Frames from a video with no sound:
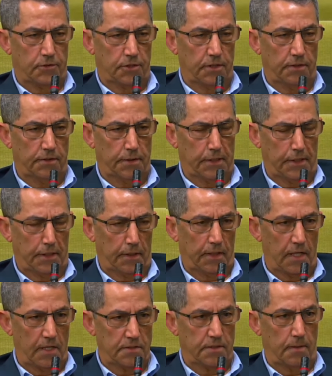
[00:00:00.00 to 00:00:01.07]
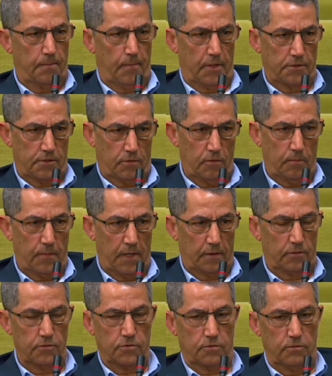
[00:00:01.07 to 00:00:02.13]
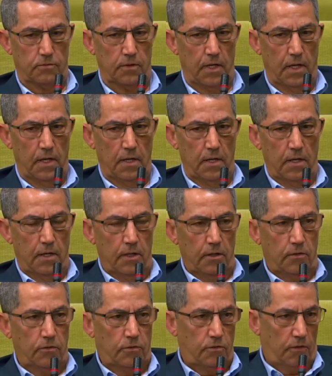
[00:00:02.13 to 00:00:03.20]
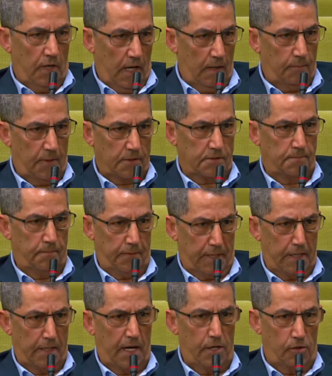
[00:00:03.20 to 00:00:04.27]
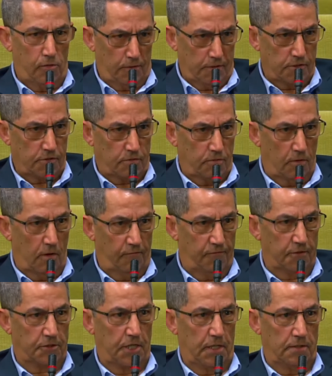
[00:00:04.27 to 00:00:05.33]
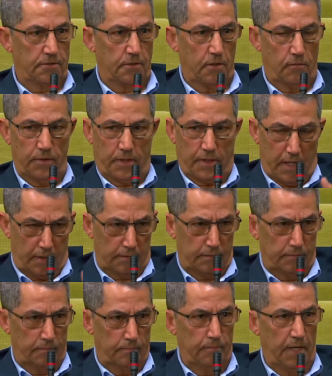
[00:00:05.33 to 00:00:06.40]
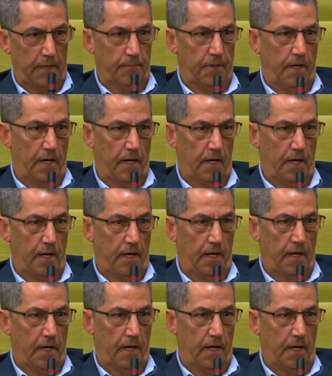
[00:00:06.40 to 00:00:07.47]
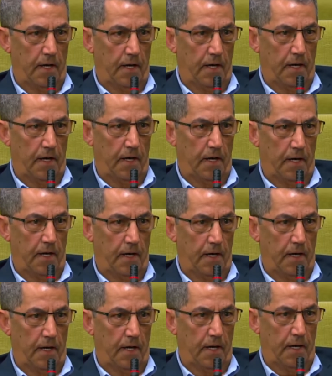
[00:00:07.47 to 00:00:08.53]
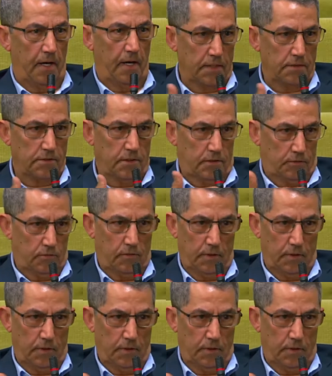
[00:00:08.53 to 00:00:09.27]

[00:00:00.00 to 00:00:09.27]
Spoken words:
children in Gaza must go back to school. Could you help us bring a UNESCO official so we can maybe have a question and answer to